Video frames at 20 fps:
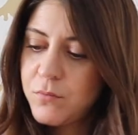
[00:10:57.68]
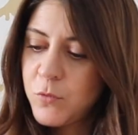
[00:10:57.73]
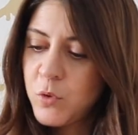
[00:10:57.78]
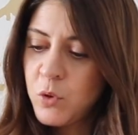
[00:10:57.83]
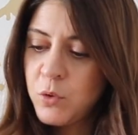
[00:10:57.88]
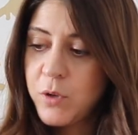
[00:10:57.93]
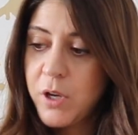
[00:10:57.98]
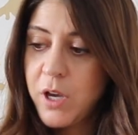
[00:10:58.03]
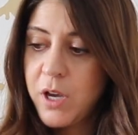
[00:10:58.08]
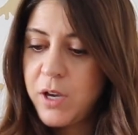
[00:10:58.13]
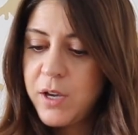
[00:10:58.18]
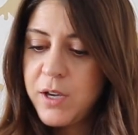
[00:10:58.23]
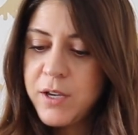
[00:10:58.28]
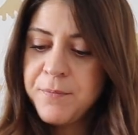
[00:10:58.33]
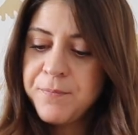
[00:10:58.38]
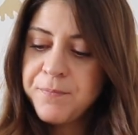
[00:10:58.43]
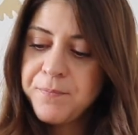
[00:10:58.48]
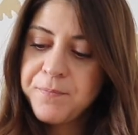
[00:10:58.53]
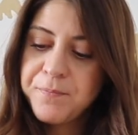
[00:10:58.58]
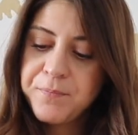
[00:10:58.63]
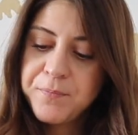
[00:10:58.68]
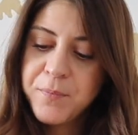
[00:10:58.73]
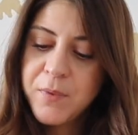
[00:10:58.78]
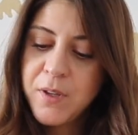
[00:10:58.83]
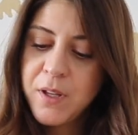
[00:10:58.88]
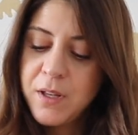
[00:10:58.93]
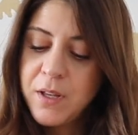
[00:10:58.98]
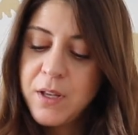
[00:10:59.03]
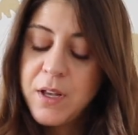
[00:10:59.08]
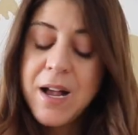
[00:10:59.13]
okay,
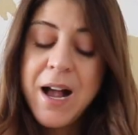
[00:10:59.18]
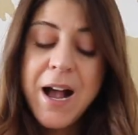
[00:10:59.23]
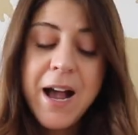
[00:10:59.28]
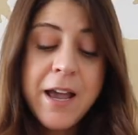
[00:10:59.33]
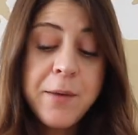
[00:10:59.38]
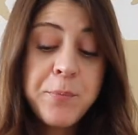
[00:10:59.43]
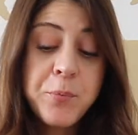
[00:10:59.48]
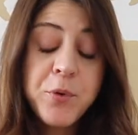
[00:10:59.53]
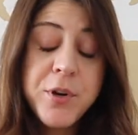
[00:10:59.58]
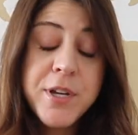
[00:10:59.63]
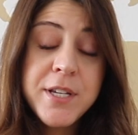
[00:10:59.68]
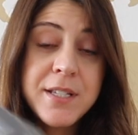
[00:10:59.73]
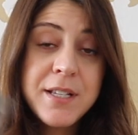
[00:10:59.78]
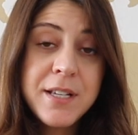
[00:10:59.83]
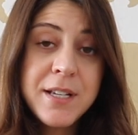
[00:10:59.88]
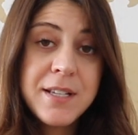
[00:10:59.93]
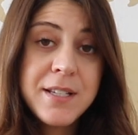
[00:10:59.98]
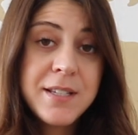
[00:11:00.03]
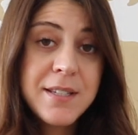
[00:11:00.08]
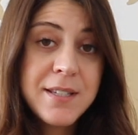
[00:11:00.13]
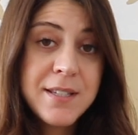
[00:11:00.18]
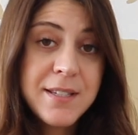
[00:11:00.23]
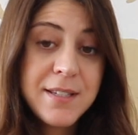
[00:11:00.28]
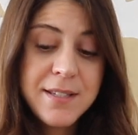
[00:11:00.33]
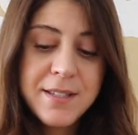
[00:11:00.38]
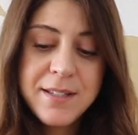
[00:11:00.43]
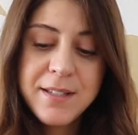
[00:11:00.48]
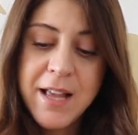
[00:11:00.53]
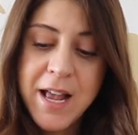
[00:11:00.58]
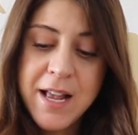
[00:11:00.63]
High
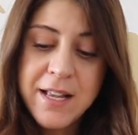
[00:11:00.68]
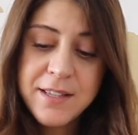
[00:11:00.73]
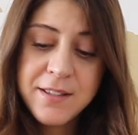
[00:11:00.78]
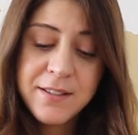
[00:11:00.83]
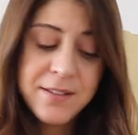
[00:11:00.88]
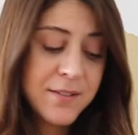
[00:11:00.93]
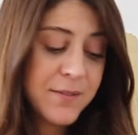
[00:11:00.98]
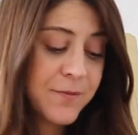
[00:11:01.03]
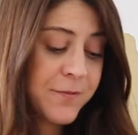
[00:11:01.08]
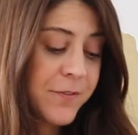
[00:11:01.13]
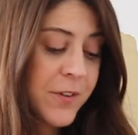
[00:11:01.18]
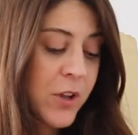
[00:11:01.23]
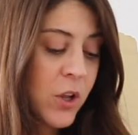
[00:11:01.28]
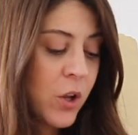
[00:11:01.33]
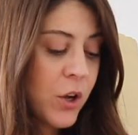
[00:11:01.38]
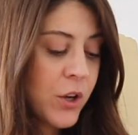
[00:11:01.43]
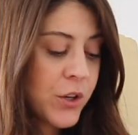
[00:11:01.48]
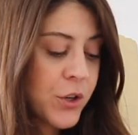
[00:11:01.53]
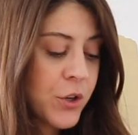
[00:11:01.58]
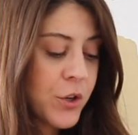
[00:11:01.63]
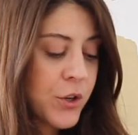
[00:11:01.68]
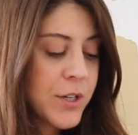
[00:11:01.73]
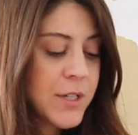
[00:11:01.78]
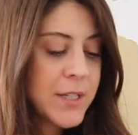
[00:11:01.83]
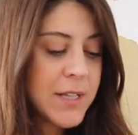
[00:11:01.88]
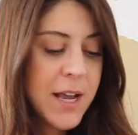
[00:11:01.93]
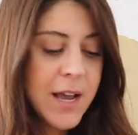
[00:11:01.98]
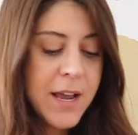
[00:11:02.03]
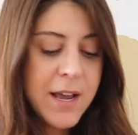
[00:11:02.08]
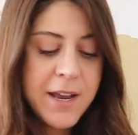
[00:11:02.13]
Priestess, that fell on your
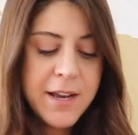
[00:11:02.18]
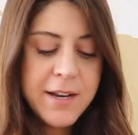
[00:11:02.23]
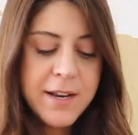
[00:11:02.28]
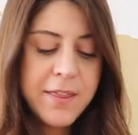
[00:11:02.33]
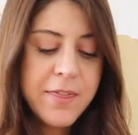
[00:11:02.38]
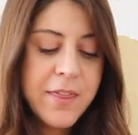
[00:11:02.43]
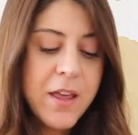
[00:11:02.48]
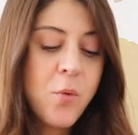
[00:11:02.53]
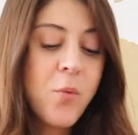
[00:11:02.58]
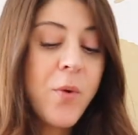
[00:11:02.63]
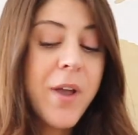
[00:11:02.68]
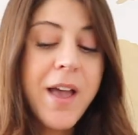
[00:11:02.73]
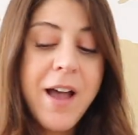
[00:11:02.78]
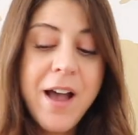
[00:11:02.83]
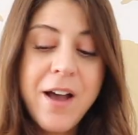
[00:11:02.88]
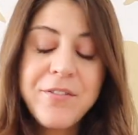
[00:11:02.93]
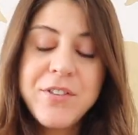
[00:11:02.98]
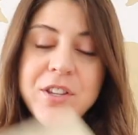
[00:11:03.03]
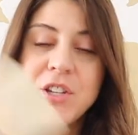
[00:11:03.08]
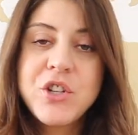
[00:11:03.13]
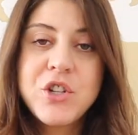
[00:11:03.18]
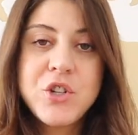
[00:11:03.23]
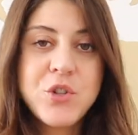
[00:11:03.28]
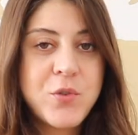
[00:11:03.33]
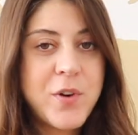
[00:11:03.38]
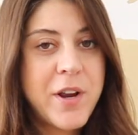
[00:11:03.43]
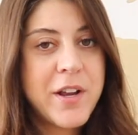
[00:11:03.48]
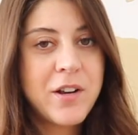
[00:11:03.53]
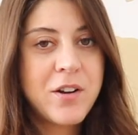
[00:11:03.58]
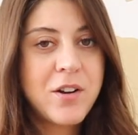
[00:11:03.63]
side, and then we have the
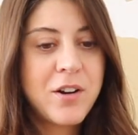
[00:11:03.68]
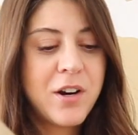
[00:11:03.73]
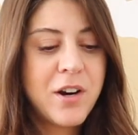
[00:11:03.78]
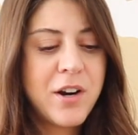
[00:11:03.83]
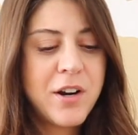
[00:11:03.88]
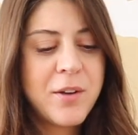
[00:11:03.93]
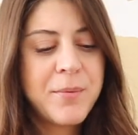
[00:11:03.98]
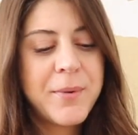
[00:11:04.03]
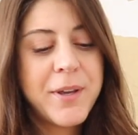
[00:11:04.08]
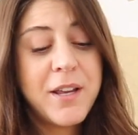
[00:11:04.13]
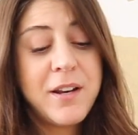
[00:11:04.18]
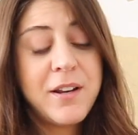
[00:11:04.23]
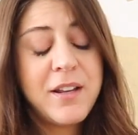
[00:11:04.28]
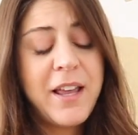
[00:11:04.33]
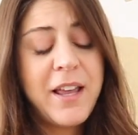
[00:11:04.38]
Strength card. I mean,